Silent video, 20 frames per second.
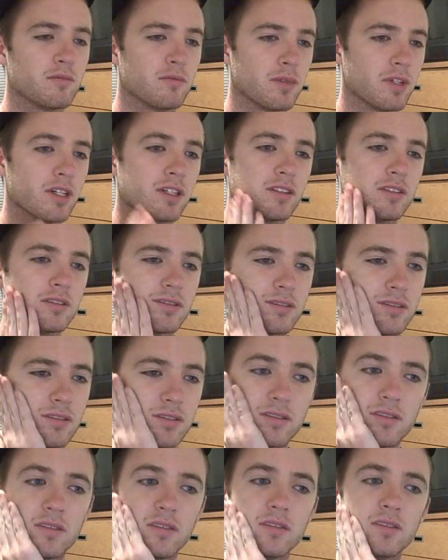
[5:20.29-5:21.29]
But
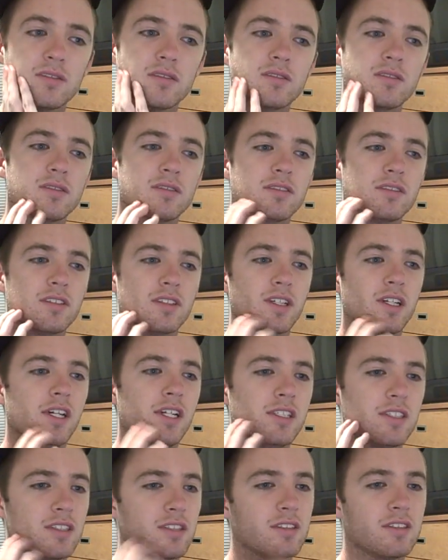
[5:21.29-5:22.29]

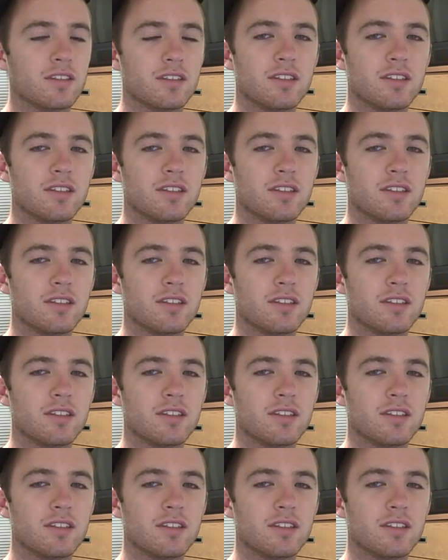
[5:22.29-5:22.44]
it's